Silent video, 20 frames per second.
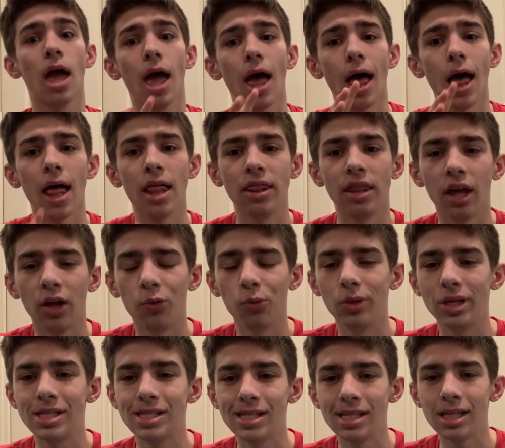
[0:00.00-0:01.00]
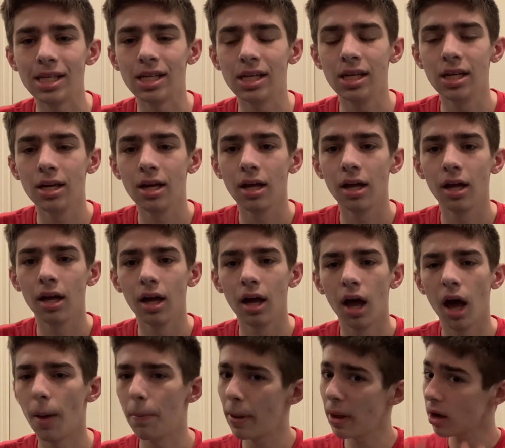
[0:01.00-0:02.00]
And then we see,
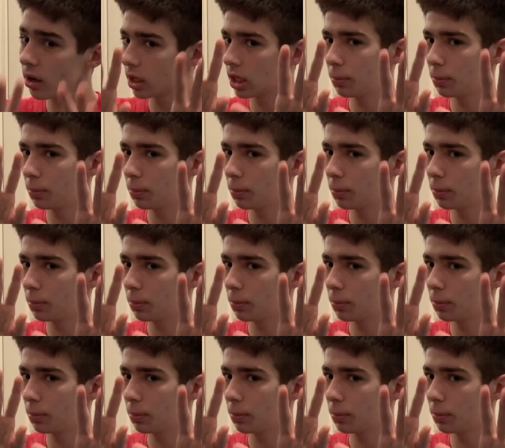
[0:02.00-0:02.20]
apparently